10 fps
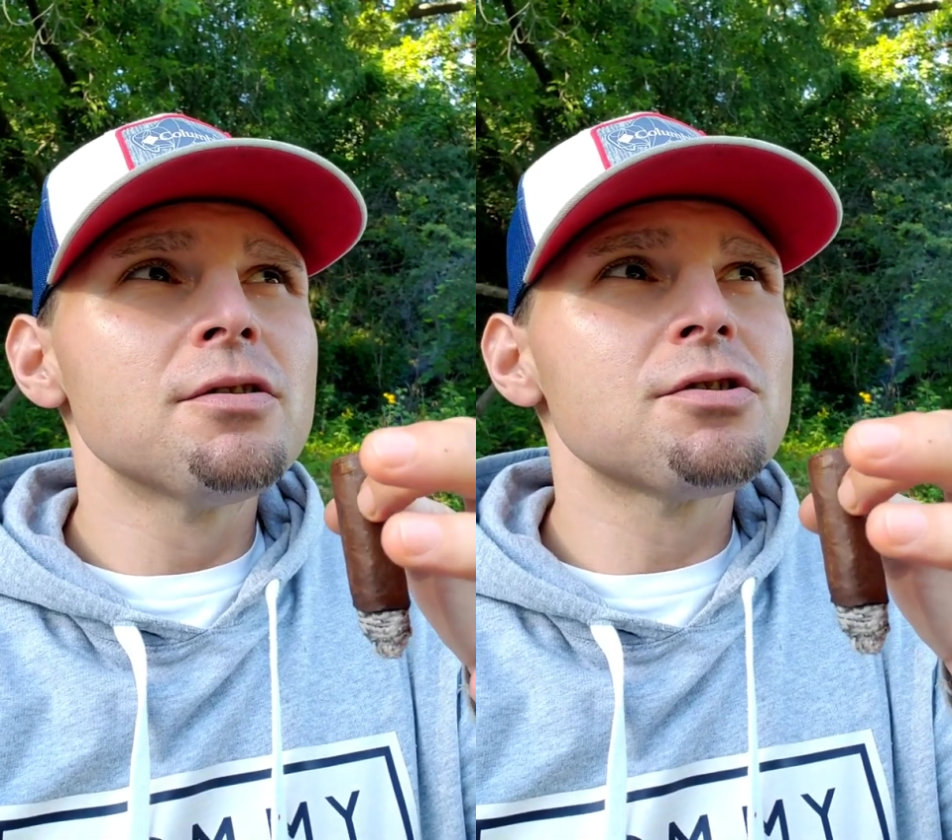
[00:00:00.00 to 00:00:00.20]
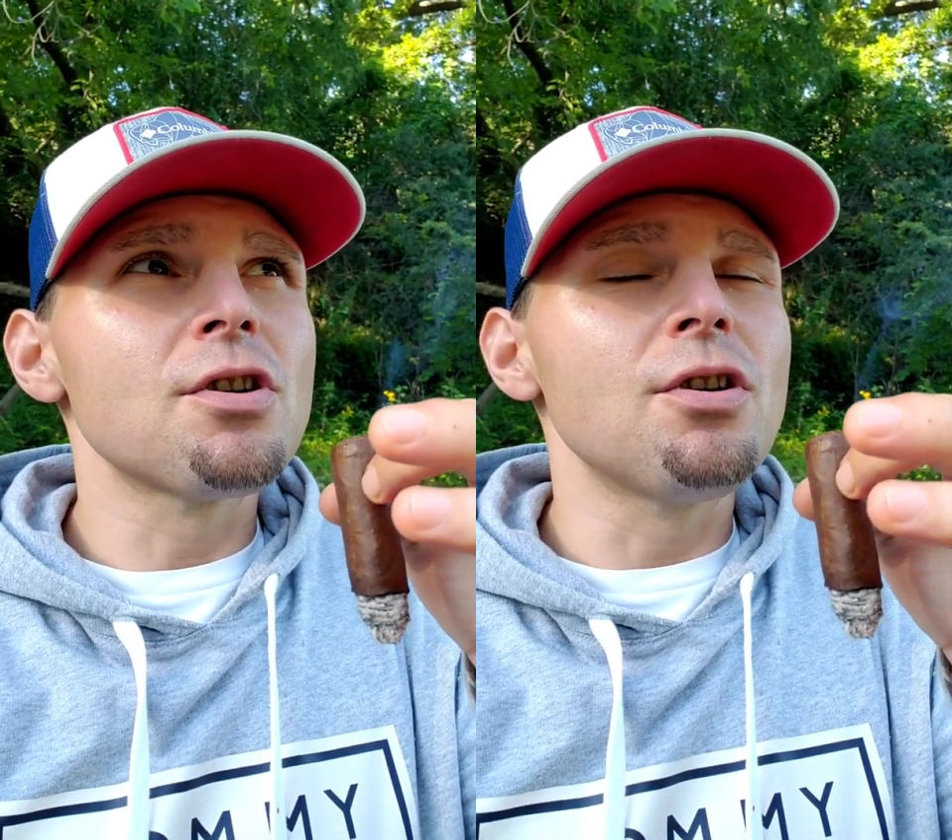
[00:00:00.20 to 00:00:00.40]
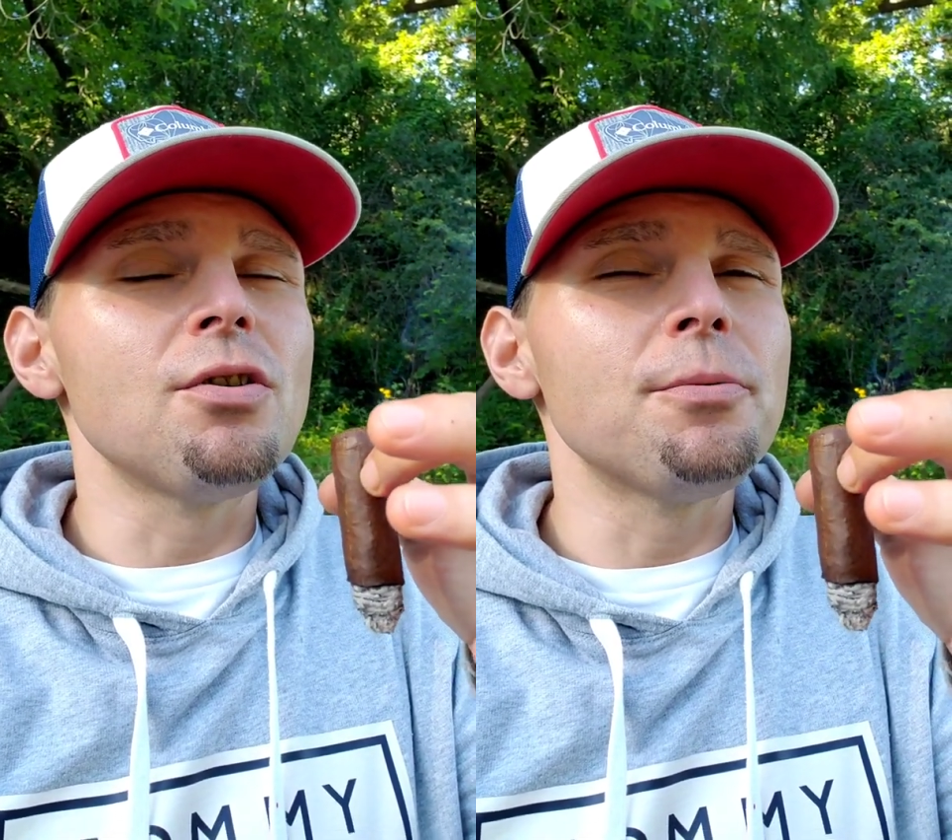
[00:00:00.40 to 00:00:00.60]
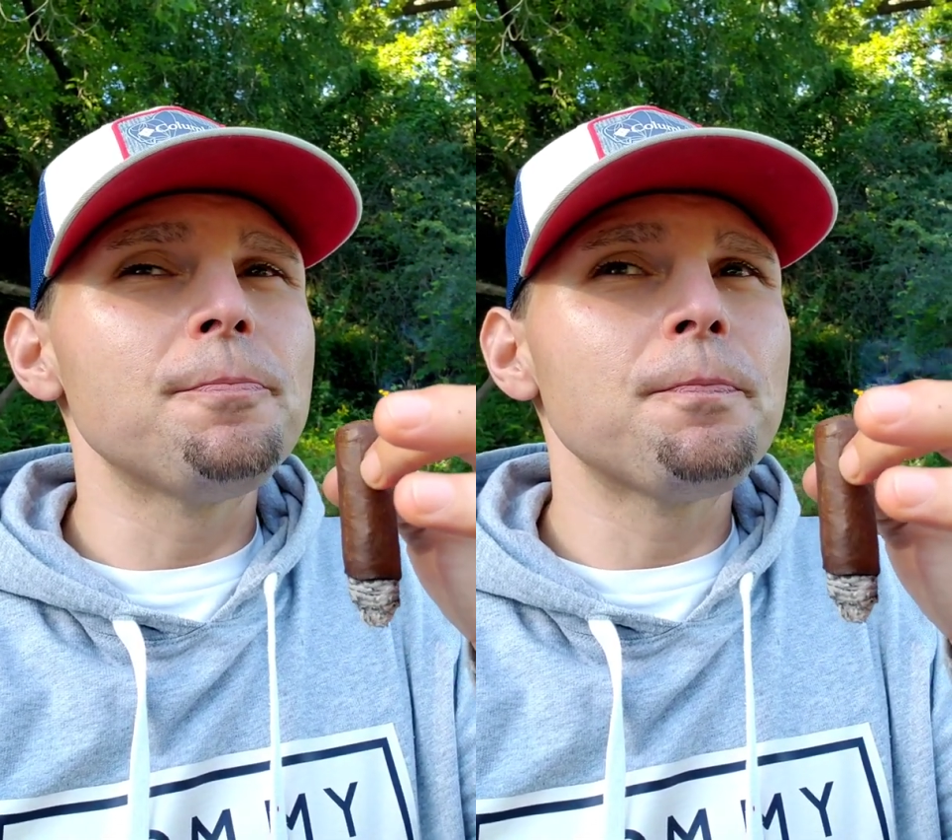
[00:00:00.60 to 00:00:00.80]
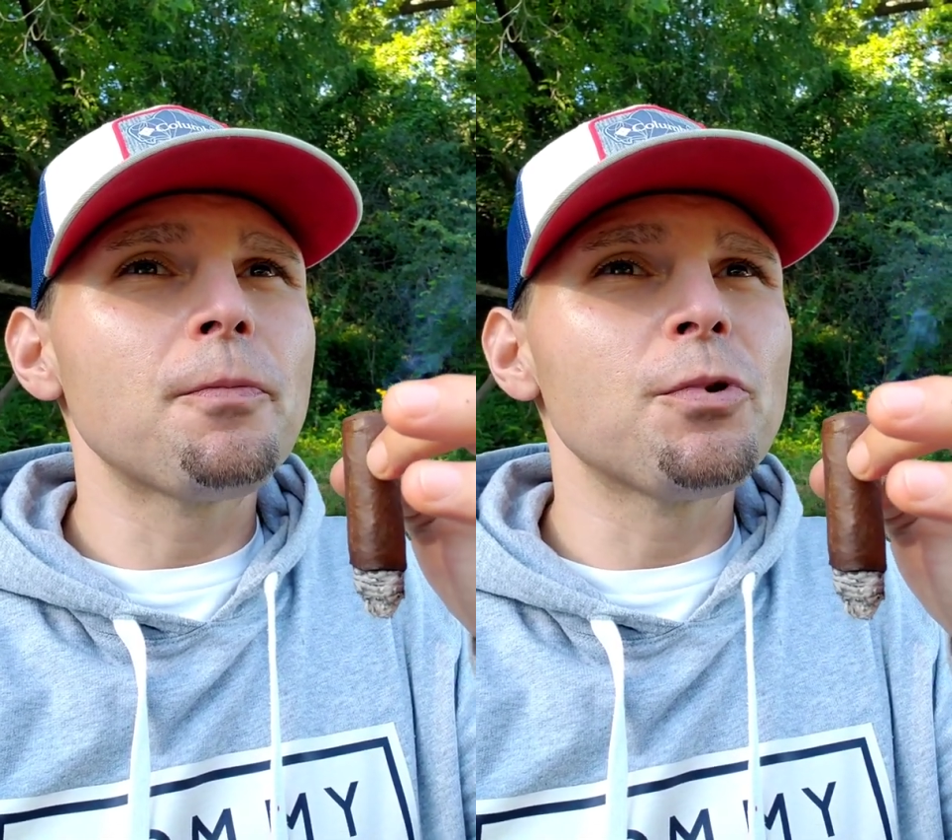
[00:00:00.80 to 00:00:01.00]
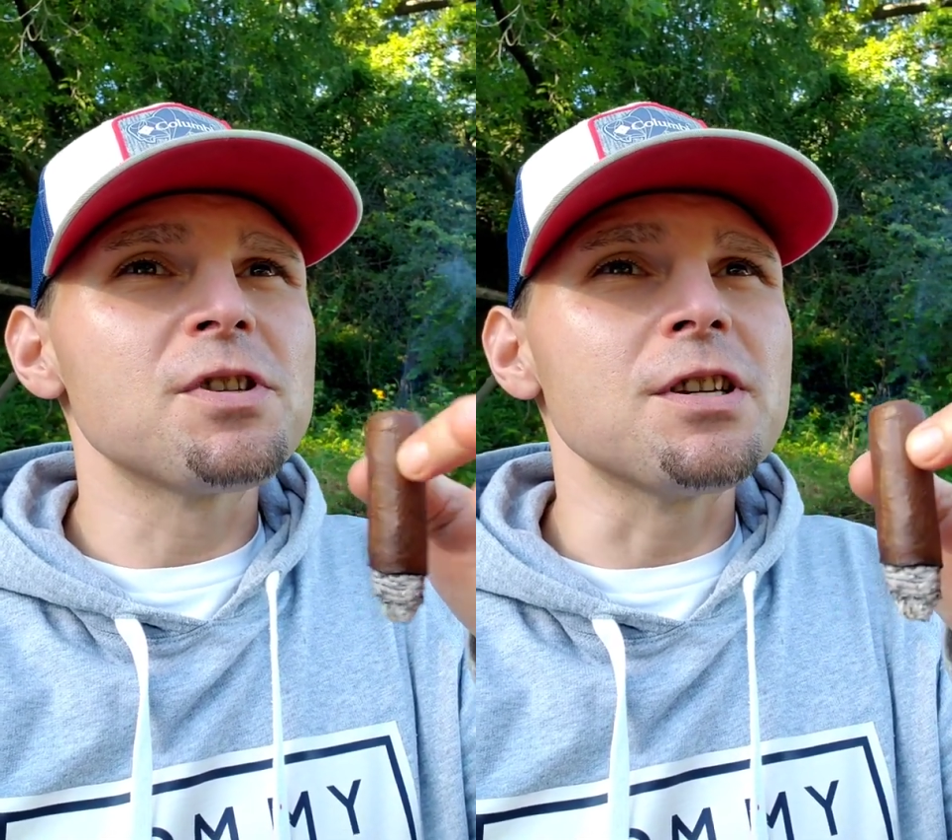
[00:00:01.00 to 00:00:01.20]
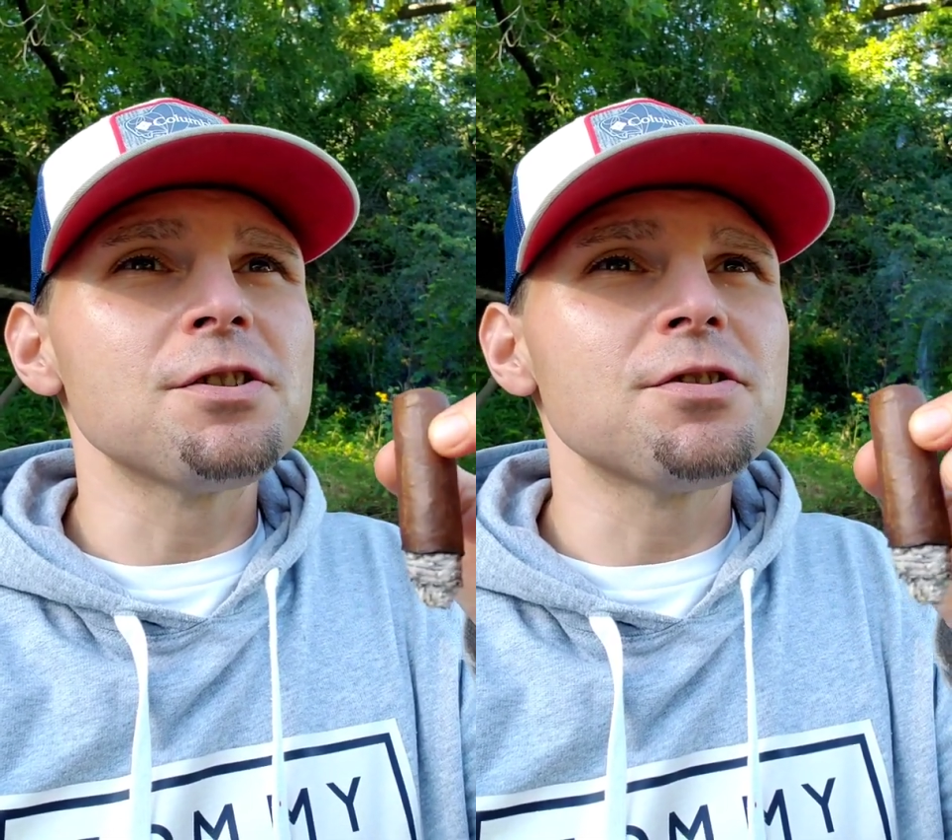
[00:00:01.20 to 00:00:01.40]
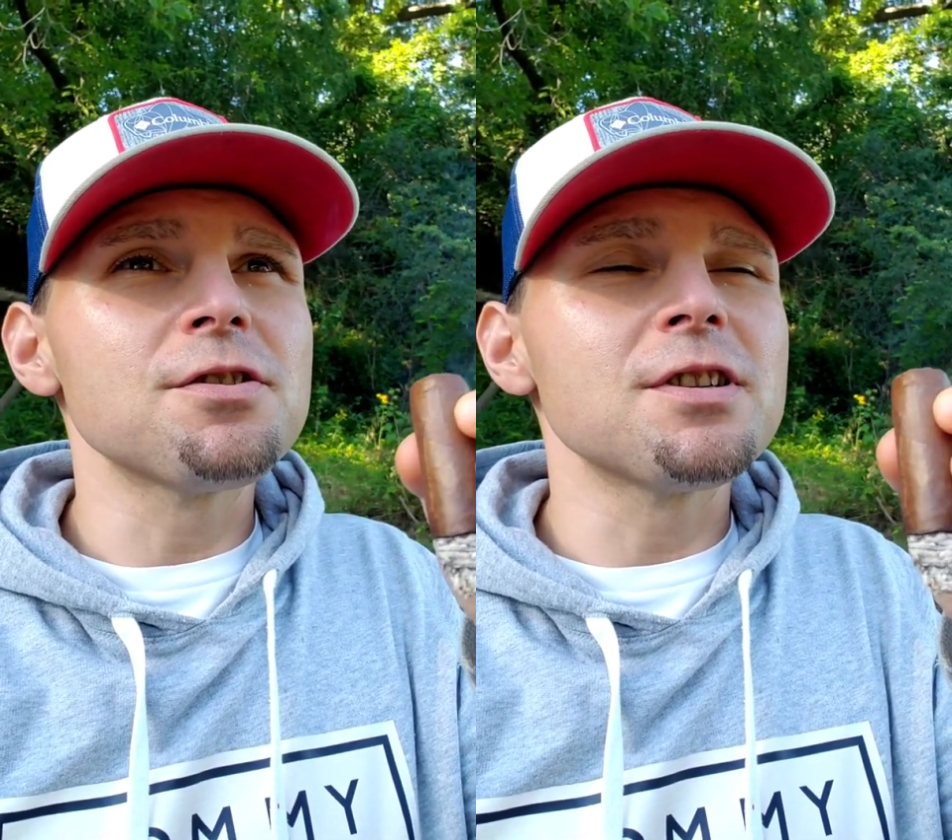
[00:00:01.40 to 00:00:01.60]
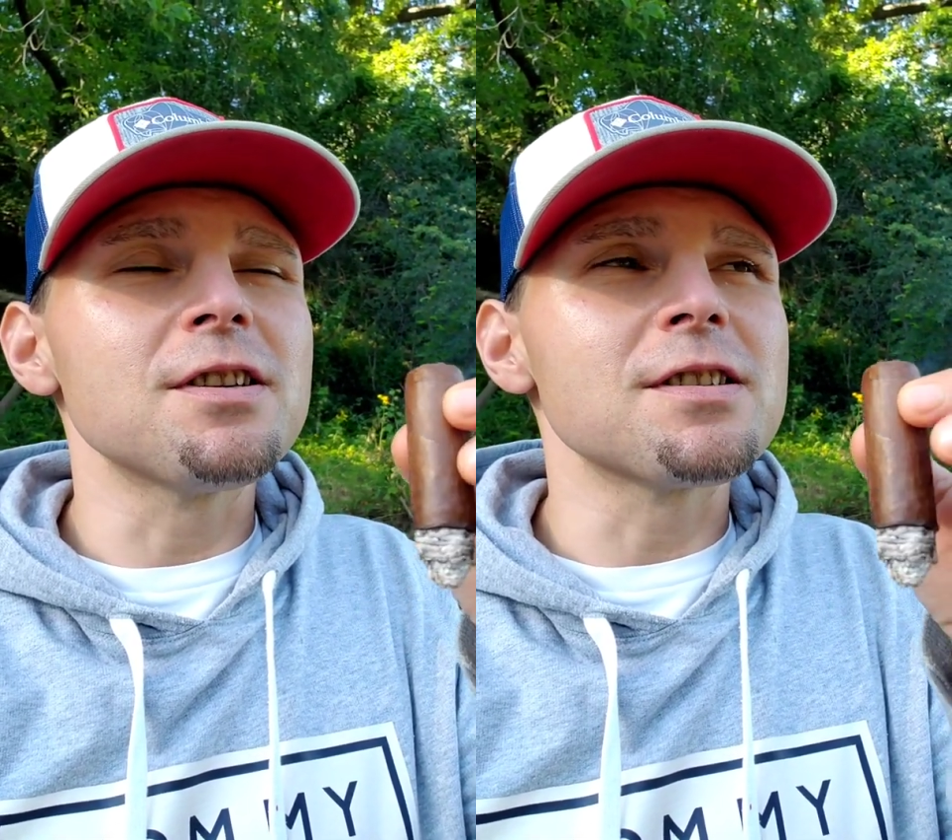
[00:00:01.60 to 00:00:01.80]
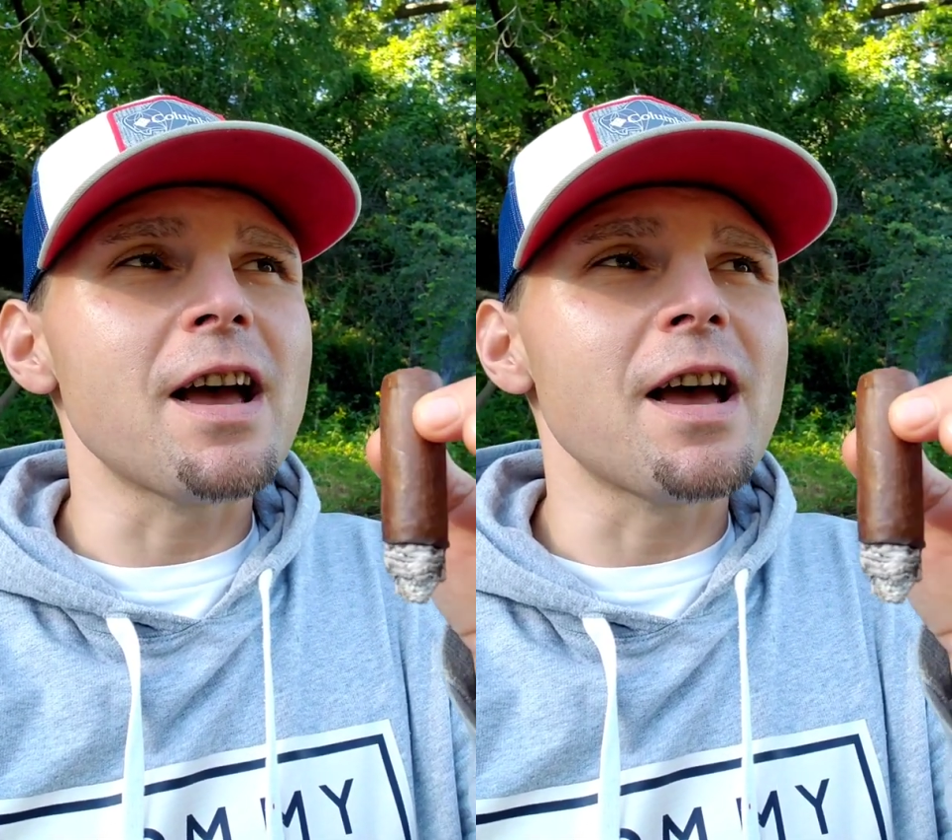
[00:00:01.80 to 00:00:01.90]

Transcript: So what's interesting is